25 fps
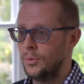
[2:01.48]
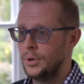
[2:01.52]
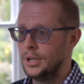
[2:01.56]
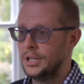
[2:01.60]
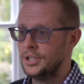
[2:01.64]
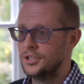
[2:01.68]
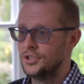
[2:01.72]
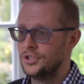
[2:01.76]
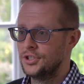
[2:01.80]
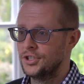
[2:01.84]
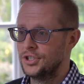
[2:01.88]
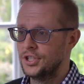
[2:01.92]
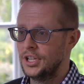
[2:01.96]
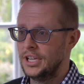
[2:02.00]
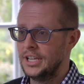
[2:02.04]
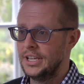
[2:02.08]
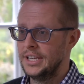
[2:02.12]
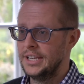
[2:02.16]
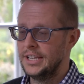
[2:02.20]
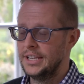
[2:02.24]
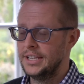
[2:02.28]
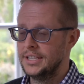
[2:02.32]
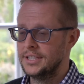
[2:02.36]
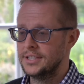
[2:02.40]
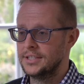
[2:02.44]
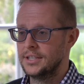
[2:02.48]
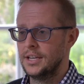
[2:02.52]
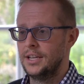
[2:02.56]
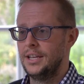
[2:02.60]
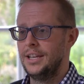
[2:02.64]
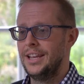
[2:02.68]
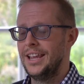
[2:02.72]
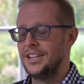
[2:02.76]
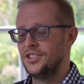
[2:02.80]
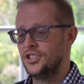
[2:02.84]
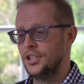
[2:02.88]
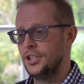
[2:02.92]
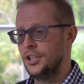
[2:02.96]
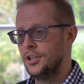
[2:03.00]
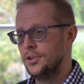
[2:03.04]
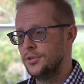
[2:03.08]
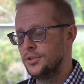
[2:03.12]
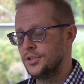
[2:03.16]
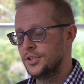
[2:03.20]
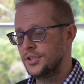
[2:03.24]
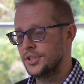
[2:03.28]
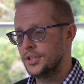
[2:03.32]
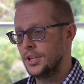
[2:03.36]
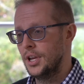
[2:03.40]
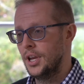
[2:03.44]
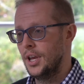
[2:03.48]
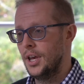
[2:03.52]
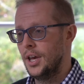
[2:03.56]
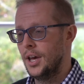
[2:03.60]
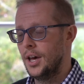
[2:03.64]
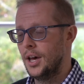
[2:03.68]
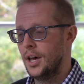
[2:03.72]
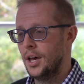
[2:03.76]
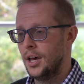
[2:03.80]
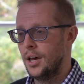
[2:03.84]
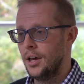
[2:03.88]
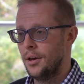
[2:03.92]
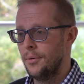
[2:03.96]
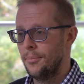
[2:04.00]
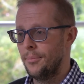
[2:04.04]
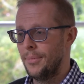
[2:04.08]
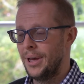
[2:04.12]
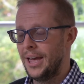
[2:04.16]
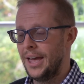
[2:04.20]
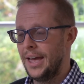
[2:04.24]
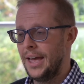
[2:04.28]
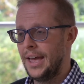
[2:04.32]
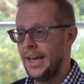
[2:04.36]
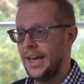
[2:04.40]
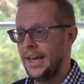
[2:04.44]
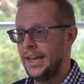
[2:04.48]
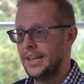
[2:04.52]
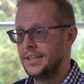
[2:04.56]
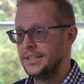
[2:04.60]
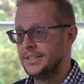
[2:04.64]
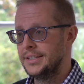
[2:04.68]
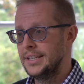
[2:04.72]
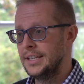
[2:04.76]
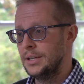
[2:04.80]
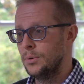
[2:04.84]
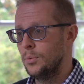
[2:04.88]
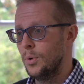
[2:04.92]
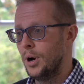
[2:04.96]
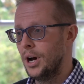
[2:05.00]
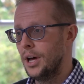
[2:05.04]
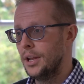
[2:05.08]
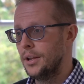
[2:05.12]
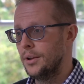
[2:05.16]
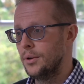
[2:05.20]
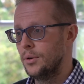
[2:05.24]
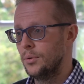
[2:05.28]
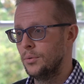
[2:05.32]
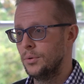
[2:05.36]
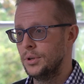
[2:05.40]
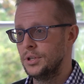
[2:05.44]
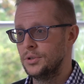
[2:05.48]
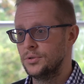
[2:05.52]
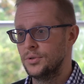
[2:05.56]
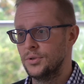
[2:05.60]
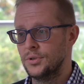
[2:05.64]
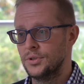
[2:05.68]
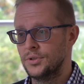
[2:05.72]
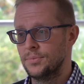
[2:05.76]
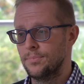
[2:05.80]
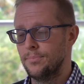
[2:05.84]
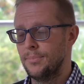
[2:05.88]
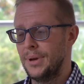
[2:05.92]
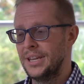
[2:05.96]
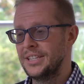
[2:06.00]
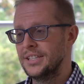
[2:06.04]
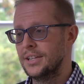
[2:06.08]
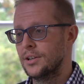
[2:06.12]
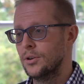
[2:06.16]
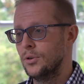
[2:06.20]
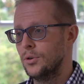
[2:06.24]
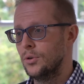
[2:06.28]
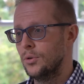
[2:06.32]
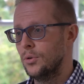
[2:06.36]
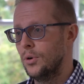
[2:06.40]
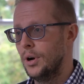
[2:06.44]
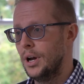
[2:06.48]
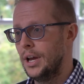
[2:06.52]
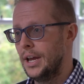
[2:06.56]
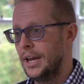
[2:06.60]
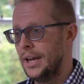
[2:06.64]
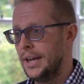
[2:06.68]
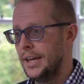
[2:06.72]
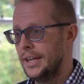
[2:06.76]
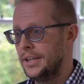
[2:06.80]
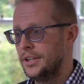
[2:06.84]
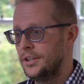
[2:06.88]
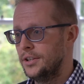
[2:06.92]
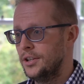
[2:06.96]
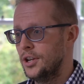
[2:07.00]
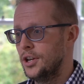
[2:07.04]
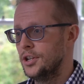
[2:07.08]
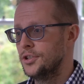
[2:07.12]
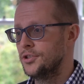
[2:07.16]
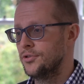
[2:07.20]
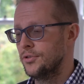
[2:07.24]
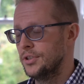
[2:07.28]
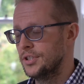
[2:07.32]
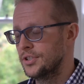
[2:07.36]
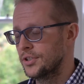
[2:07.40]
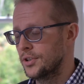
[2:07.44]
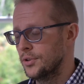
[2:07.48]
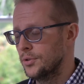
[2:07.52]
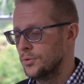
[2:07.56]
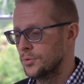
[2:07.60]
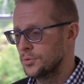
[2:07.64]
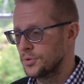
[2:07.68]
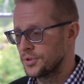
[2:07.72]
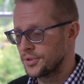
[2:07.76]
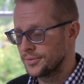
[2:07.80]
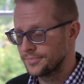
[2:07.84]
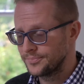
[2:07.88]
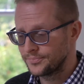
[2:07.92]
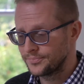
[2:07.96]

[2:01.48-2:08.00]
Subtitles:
which is leisure use, and D1 which was medical and nursery schools.